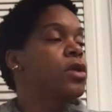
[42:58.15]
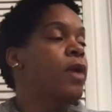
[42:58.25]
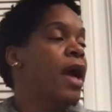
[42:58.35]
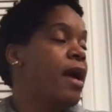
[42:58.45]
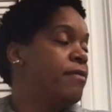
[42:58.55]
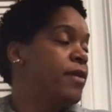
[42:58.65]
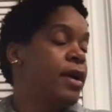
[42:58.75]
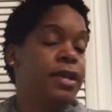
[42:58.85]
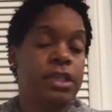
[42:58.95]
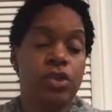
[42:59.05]
You
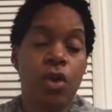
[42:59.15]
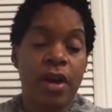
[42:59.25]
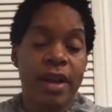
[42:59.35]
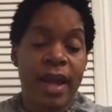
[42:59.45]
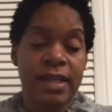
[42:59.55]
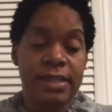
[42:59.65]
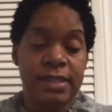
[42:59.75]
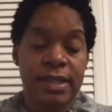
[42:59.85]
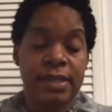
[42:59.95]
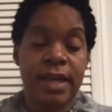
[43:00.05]
have
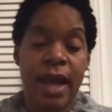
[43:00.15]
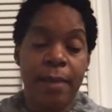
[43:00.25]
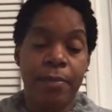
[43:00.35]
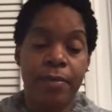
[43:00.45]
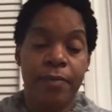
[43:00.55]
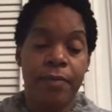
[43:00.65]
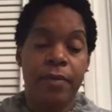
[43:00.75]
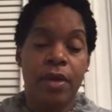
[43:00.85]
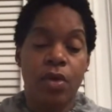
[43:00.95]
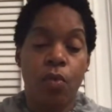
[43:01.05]
disorganized type,
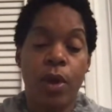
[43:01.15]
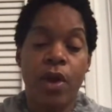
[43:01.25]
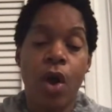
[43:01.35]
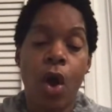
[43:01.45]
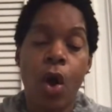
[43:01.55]
where